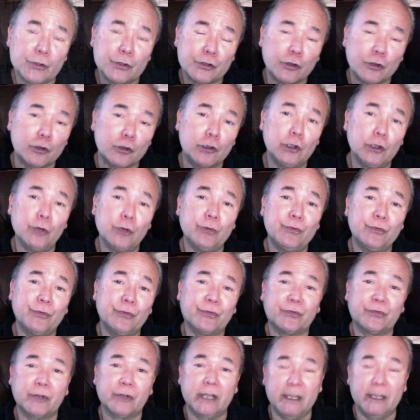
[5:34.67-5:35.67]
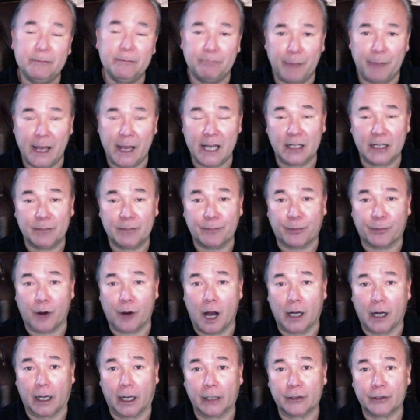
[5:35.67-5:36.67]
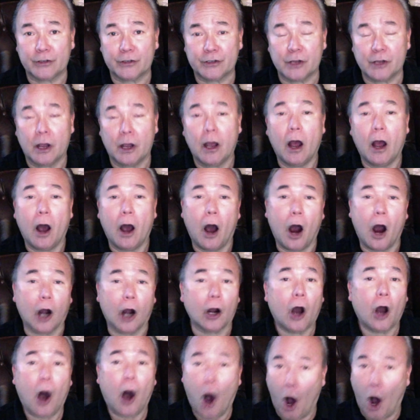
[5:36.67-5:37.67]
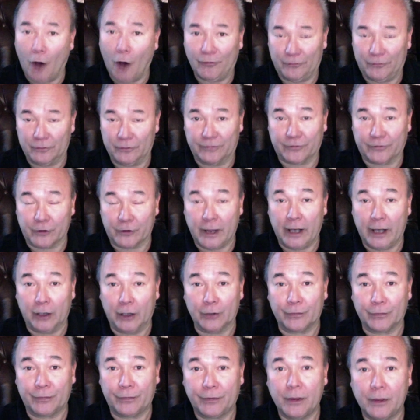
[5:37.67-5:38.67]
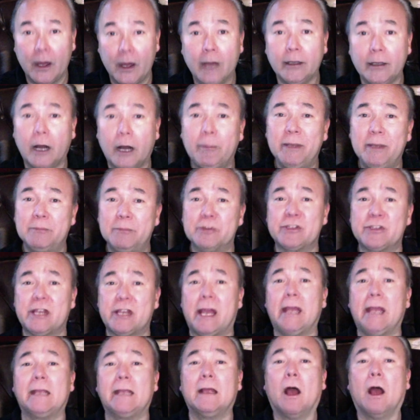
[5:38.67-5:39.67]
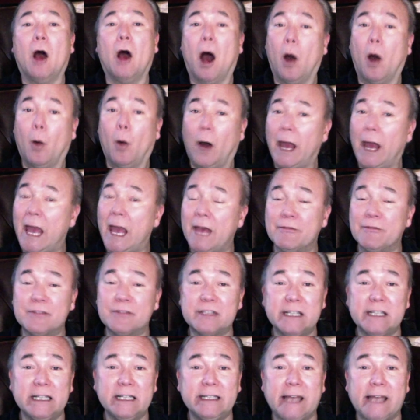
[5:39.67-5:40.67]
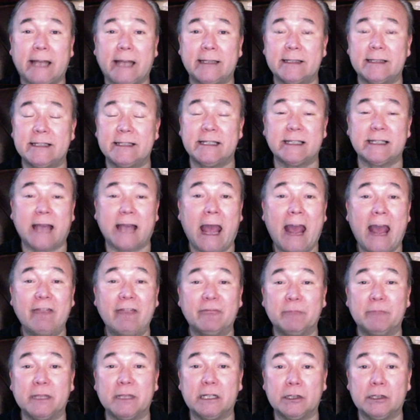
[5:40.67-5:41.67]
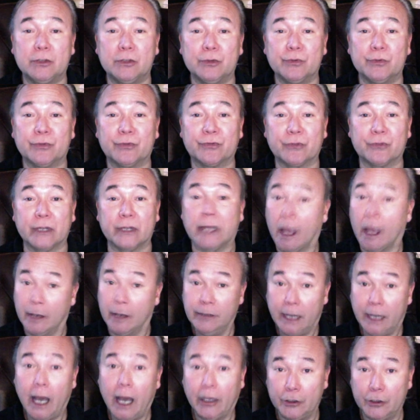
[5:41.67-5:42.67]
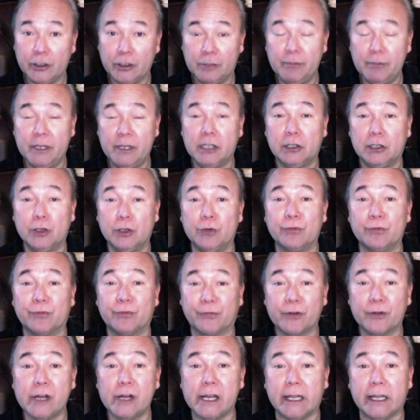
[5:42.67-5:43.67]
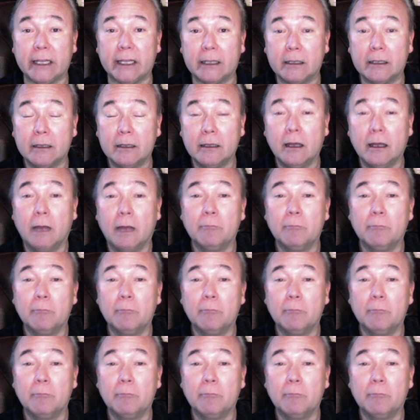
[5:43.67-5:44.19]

So gluten-free baked products are awful for health. Now people say, oh, I have celiac disease, I have to be gluten-free. Yeah, you can be gluten-free